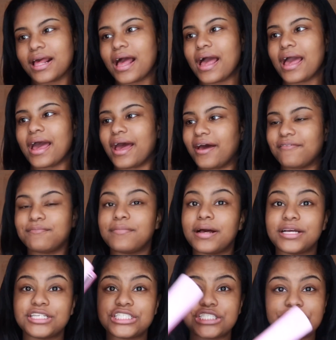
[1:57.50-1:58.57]
I have
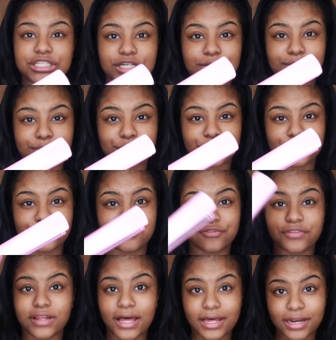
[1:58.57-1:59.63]
my Sugaboo
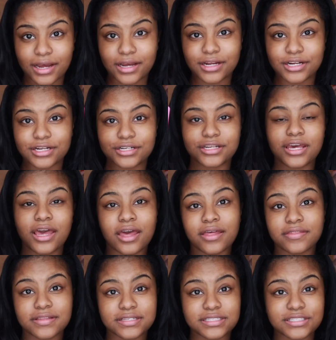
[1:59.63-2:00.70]
flat iron.
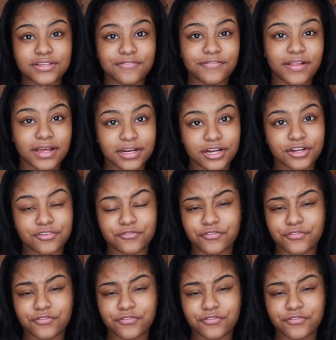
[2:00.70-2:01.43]
This is a flat iron